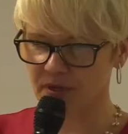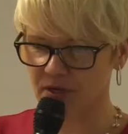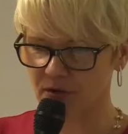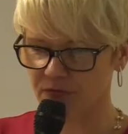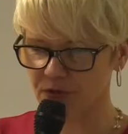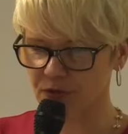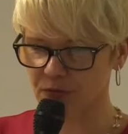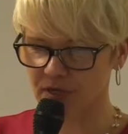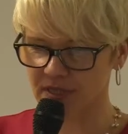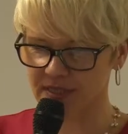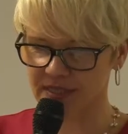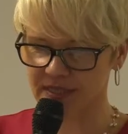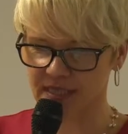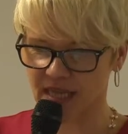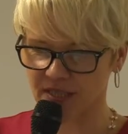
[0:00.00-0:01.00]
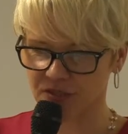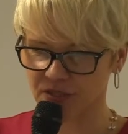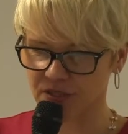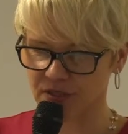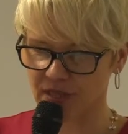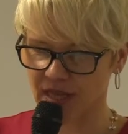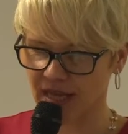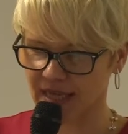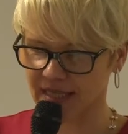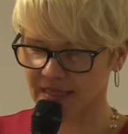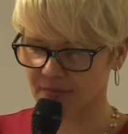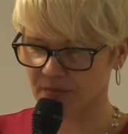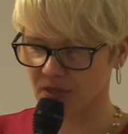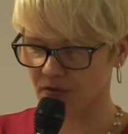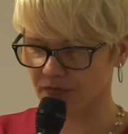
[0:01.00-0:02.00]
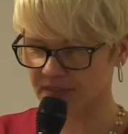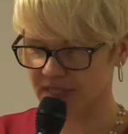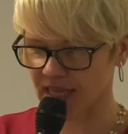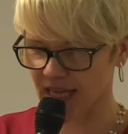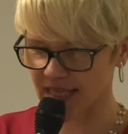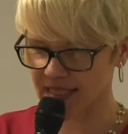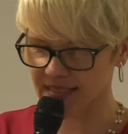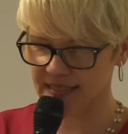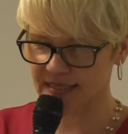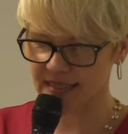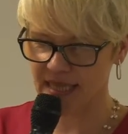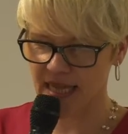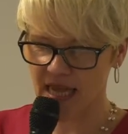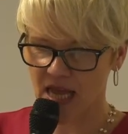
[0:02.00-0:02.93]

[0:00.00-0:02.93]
of US National Academy of Science,